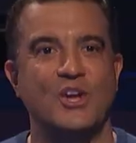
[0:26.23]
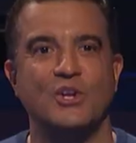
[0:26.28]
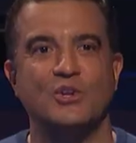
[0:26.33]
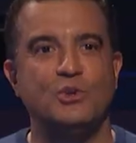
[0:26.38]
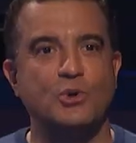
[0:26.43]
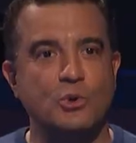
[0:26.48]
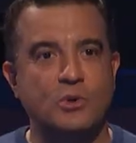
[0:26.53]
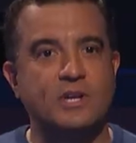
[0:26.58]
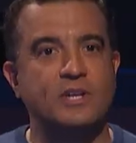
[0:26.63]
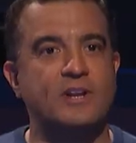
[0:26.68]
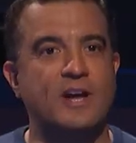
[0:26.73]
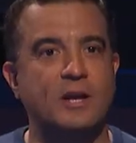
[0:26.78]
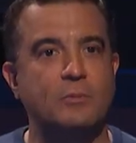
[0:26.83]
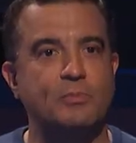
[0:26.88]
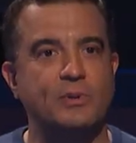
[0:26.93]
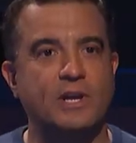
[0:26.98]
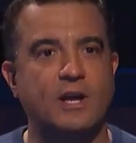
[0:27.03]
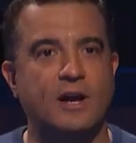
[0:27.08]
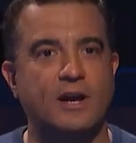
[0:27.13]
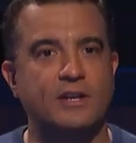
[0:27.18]
You could not
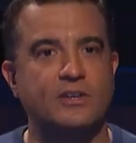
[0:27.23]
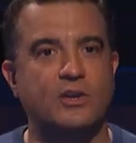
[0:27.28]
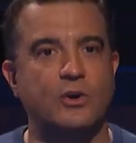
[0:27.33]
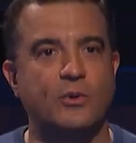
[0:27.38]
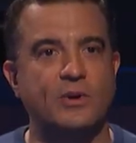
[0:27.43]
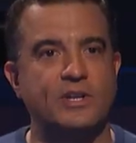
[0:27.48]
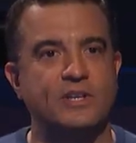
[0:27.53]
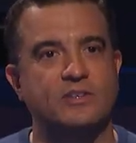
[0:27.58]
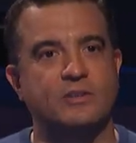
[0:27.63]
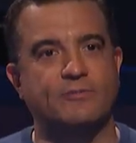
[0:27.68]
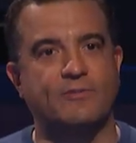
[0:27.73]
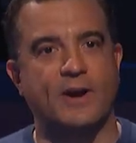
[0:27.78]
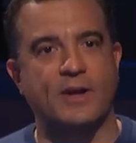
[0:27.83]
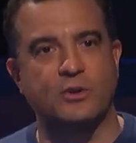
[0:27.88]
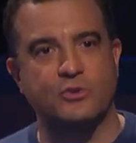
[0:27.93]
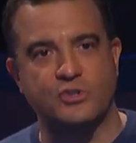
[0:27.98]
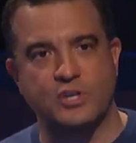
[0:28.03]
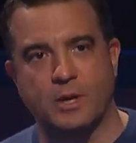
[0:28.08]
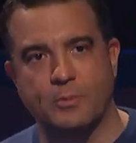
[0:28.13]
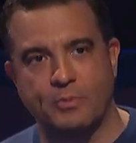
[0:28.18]
be caught going into
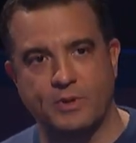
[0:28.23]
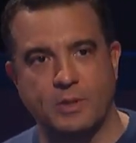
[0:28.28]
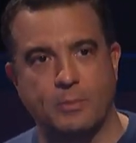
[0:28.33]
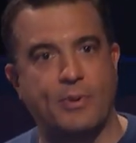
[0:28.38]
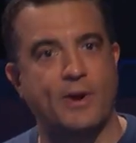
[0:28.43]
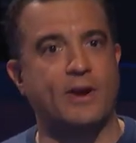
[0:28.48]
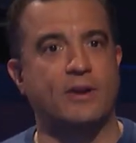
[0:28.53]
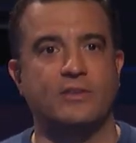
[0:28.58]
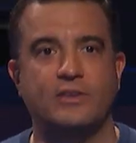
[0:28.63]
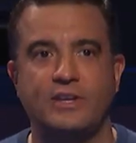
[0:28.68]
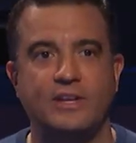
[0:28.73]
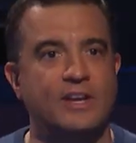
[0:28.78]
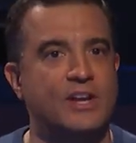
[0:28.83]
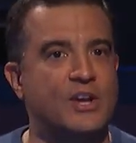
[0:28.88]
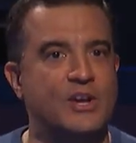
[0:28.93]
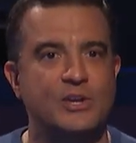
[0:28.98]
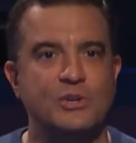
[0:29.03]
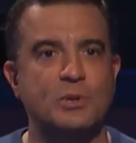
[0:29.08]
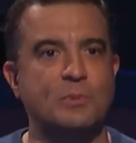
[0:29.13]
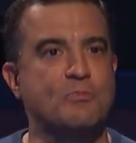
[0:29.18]
Final Jeopardy. Apparently,
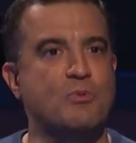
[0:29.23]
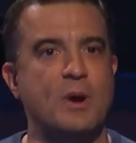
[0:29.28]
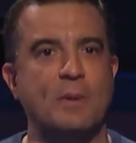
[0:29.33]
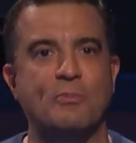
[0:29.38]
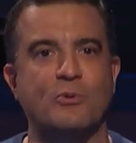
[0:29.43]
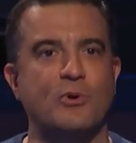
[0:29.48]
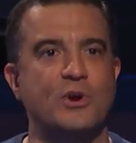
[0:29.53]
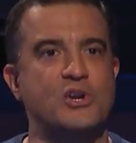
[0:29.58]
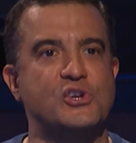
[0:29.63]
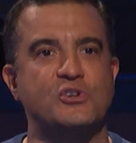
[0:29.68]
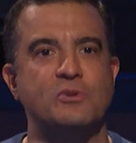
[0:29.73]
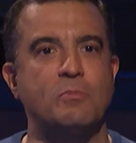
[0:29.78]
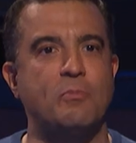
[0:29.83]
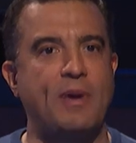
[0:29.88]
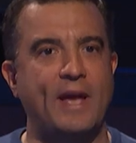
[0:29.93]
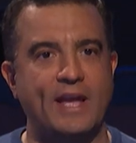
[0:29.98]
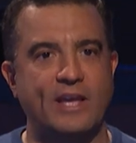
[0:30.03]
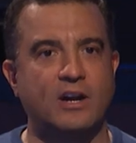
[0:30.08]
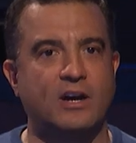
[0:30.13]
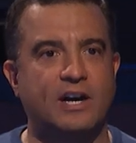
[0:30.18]
your preparation
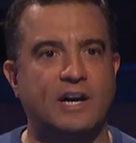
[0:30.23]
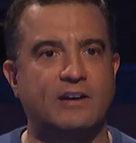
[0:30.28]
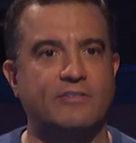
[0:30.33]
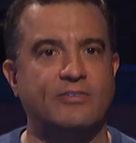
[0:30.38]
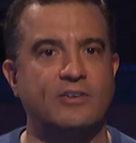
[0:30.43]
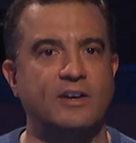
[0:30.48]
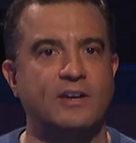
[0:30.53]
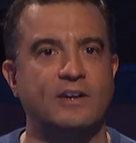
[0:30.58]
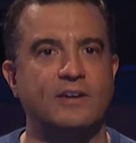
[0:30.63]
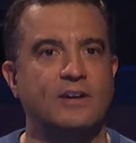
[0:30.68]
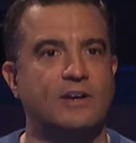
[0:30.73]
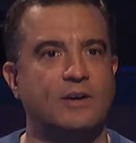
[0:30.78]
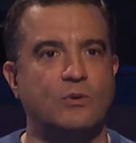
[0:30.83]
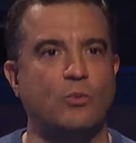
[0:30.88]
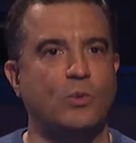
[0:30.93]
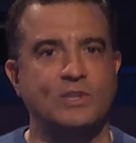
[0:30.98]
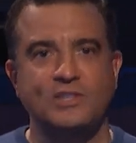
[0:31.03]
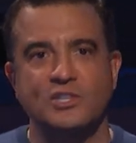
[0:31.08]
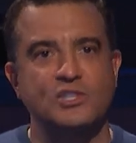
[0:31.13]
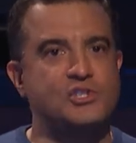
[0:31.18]
paid off.
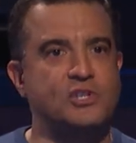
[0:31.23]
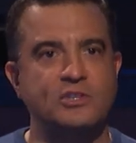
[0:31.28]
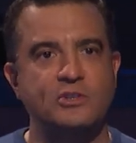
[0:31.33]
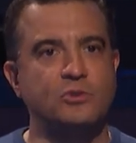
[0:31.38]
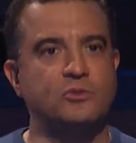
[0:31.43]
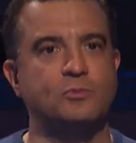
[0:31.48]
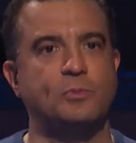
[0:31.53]
What did you do